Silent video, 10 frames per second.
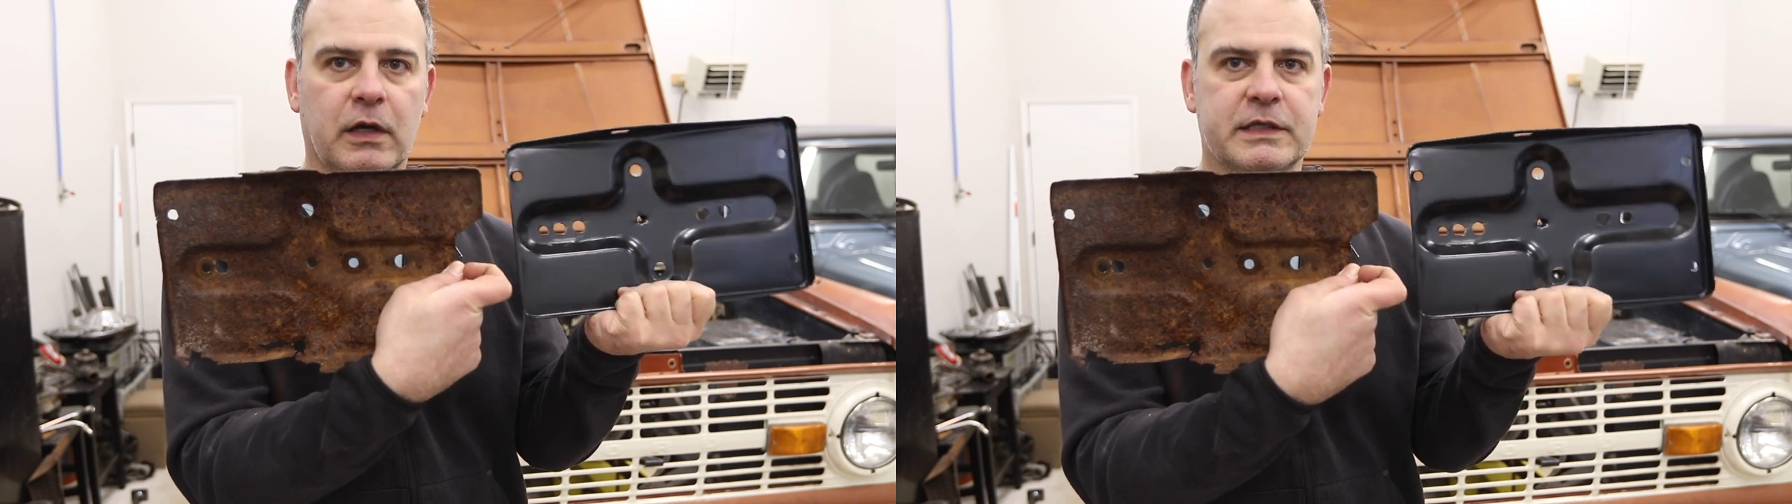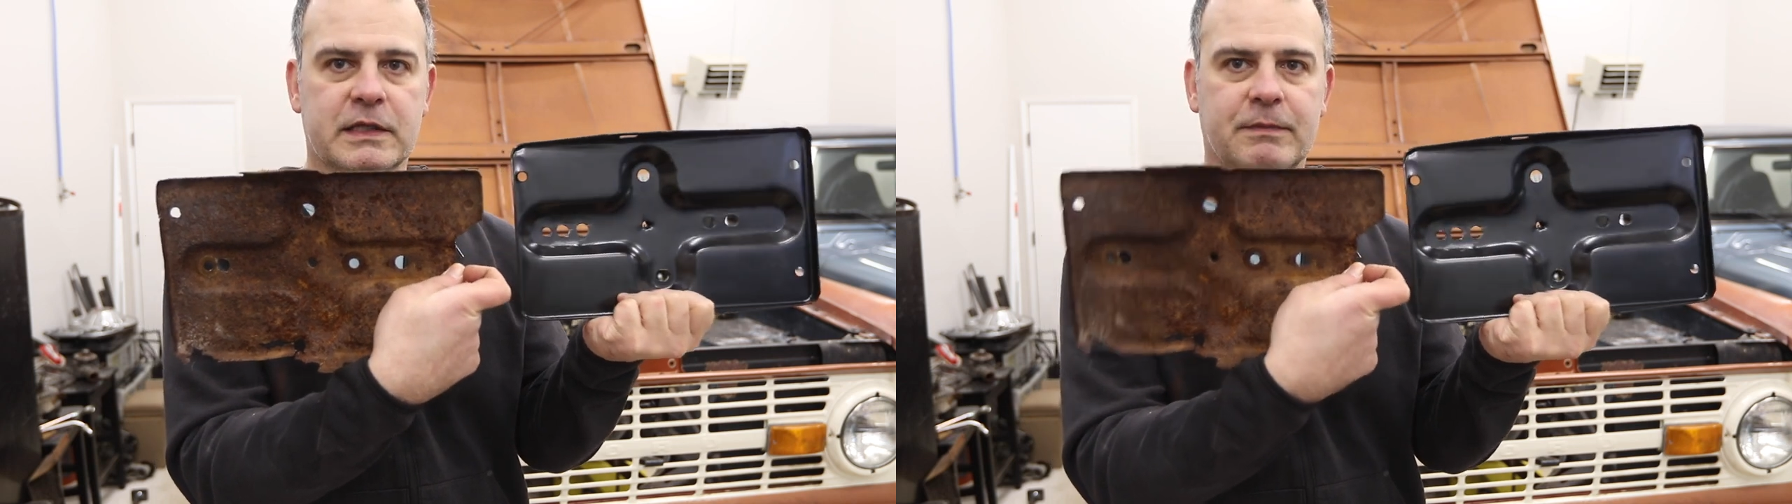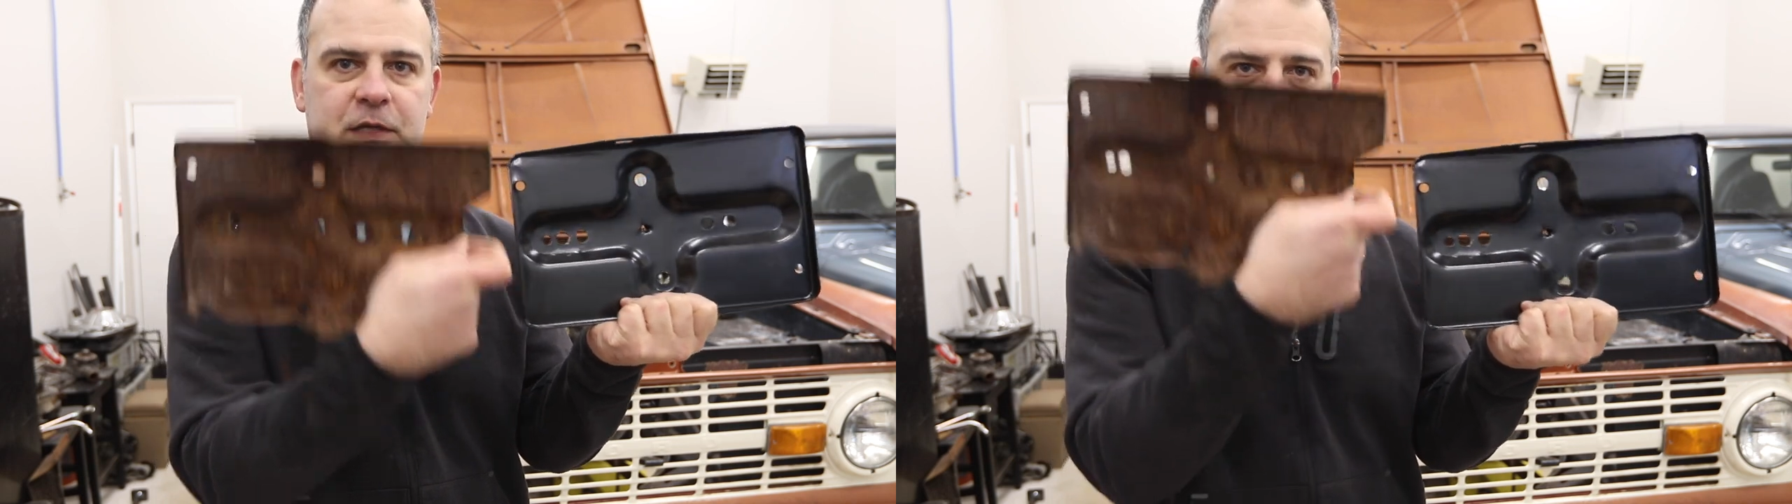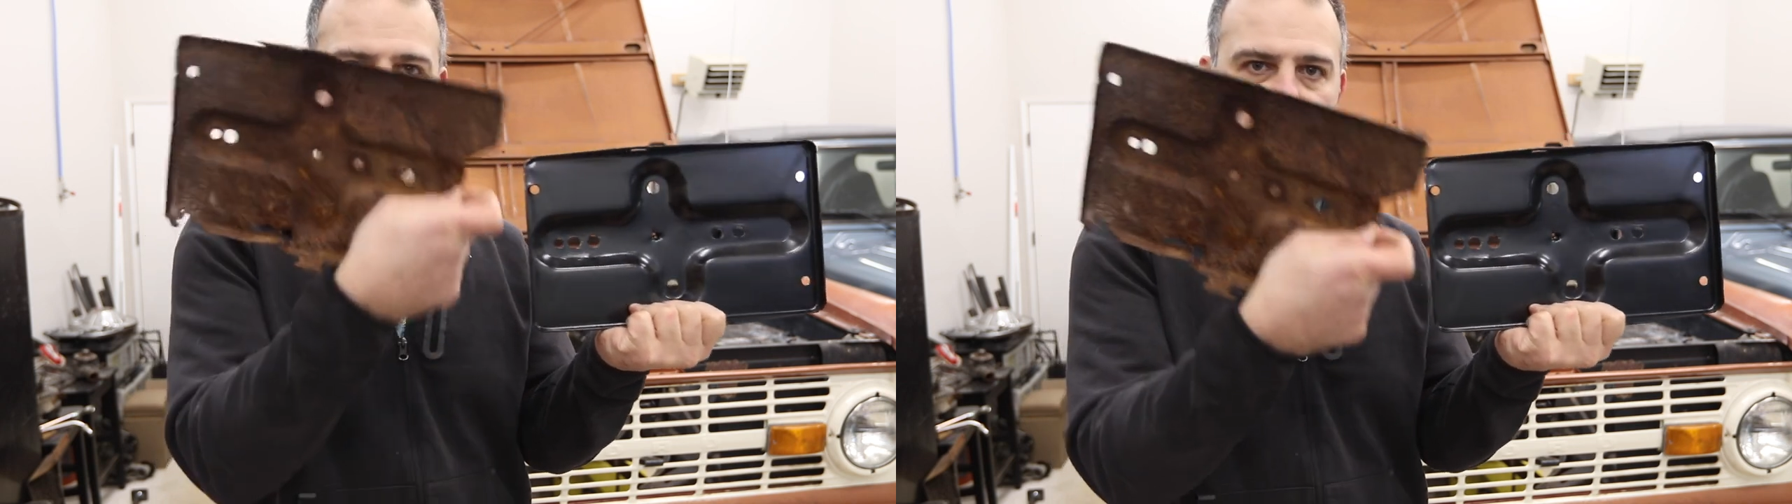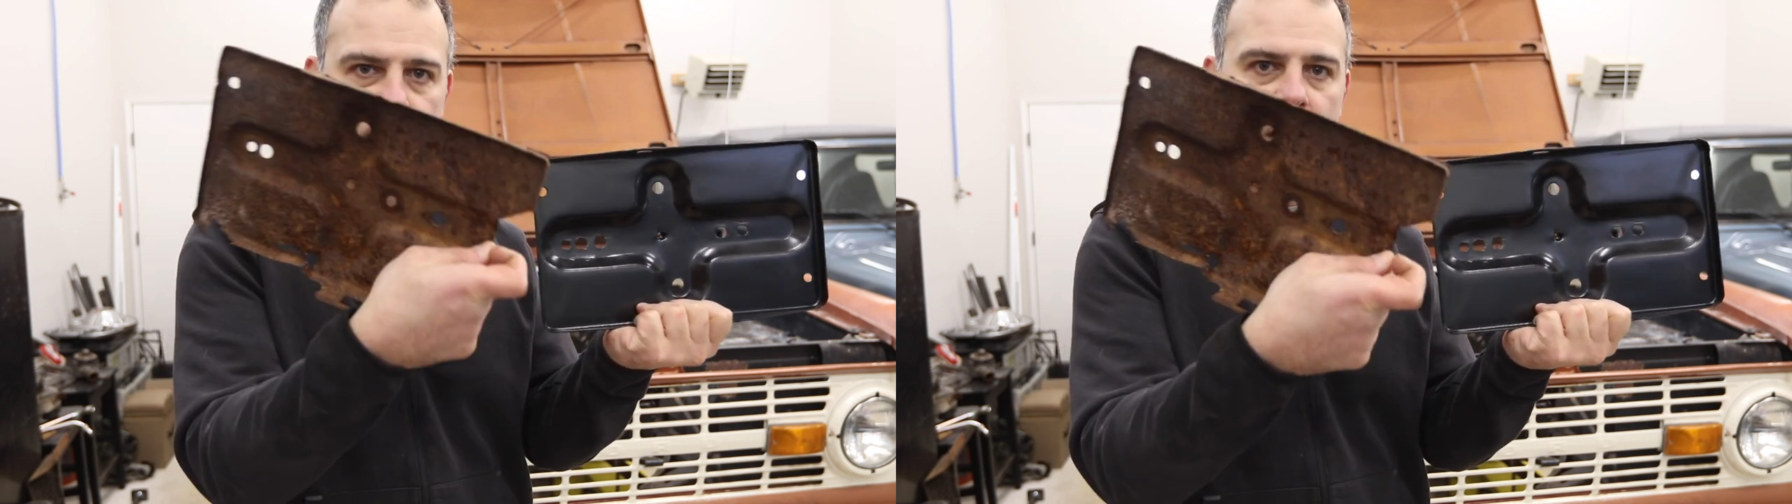except this
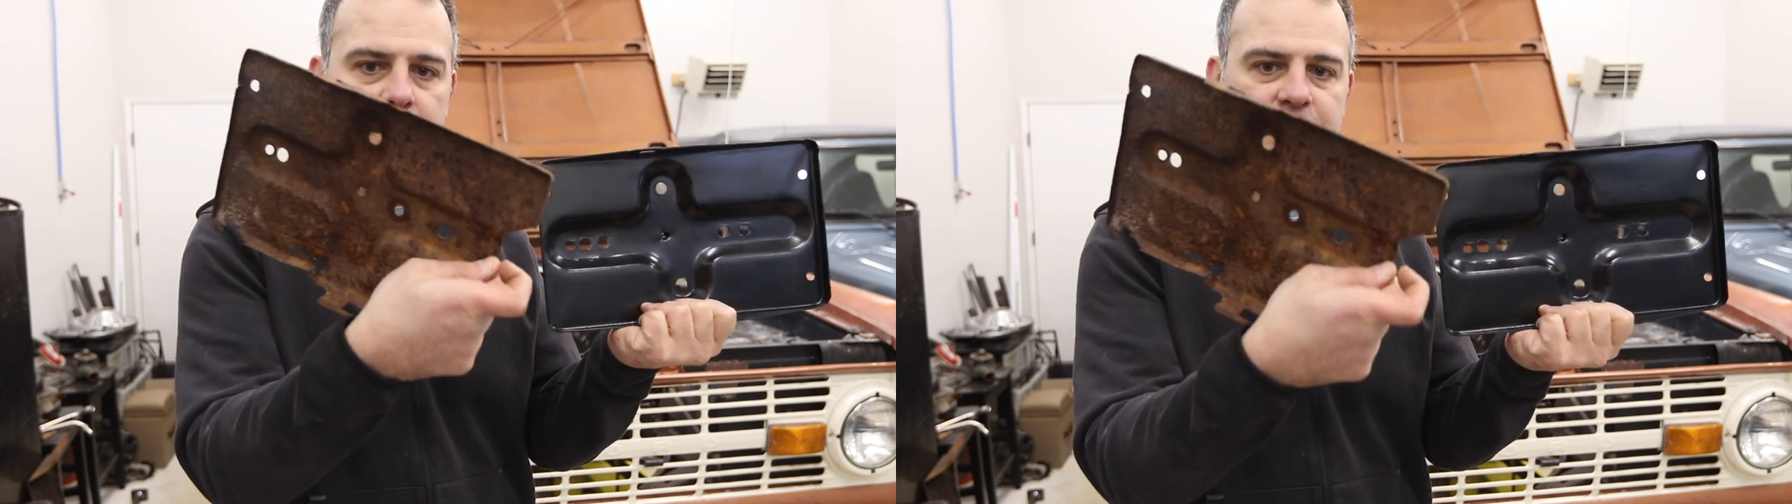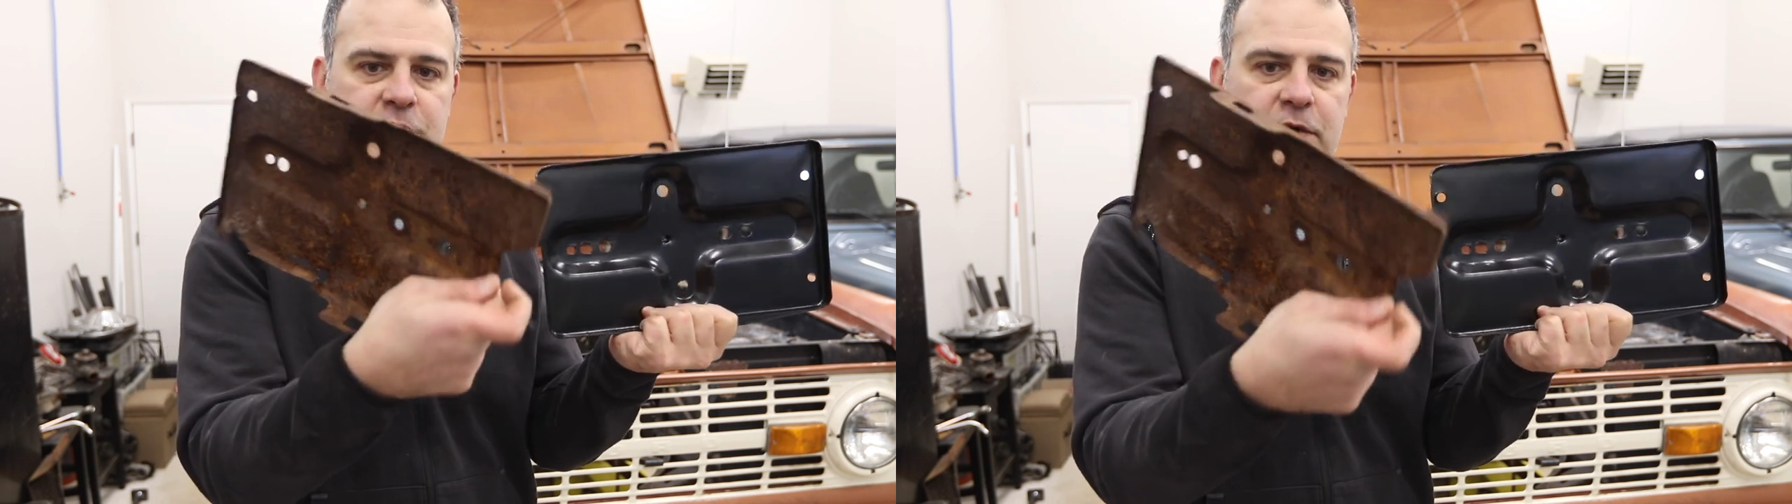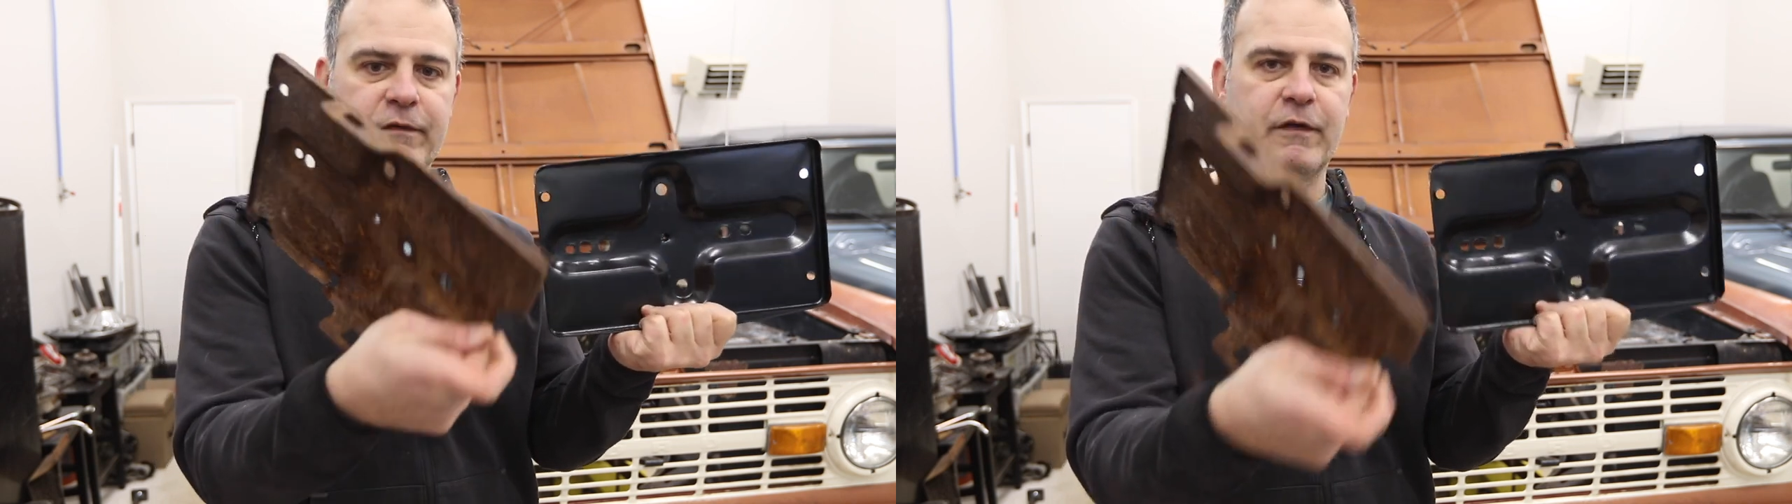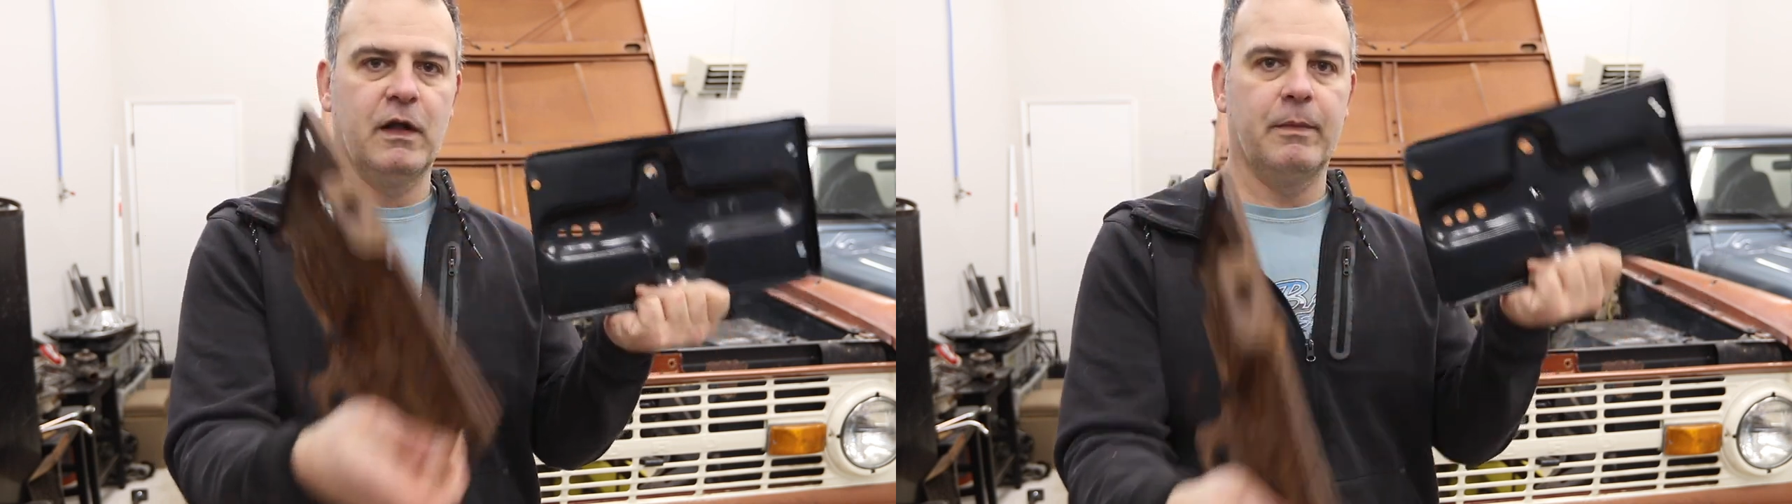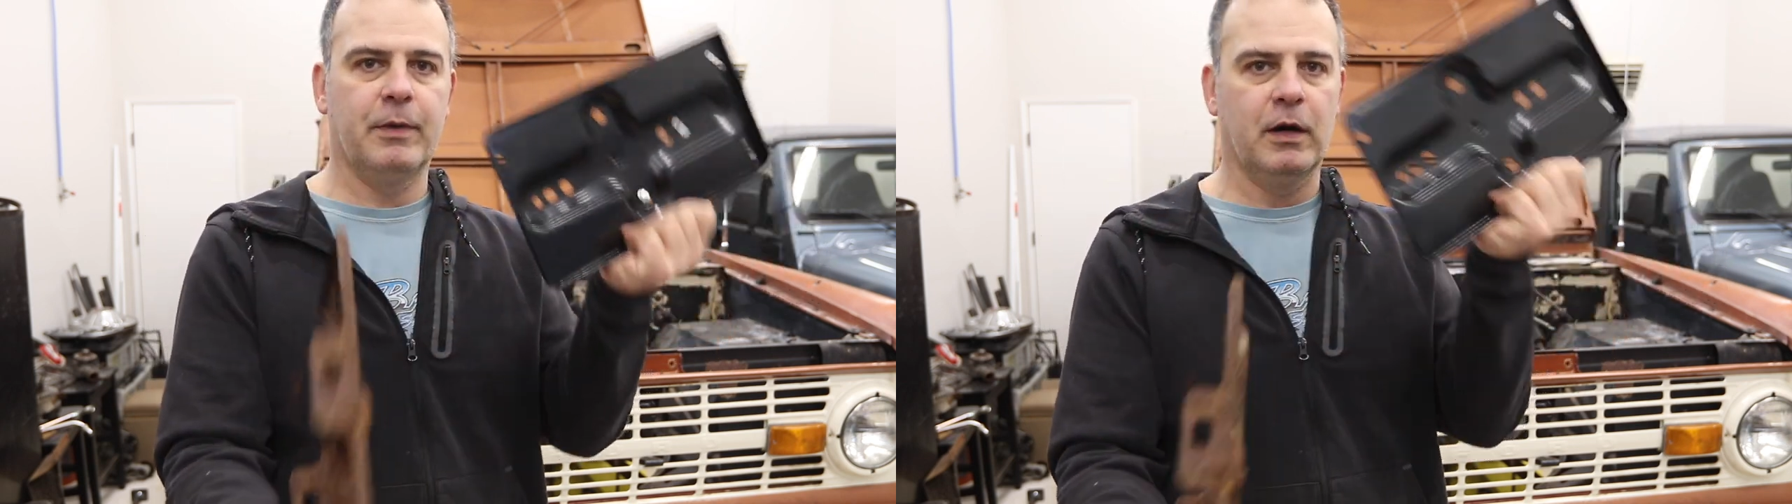one's garbage and it'll
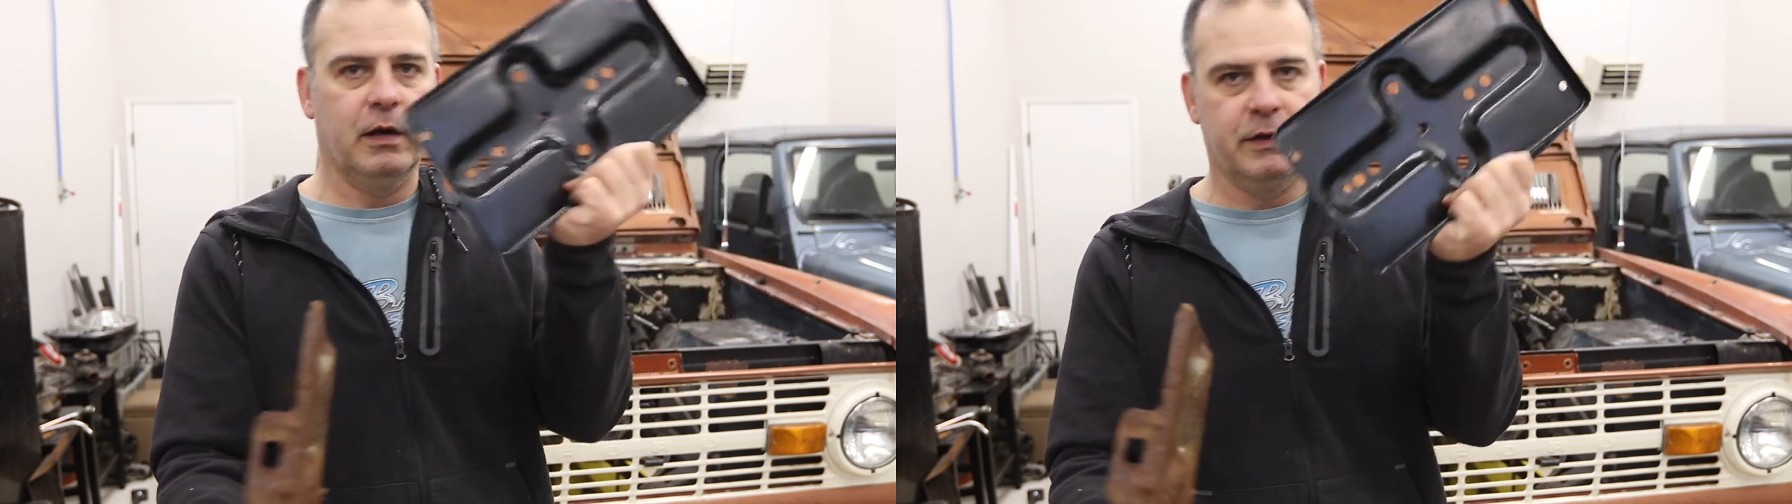fall apart,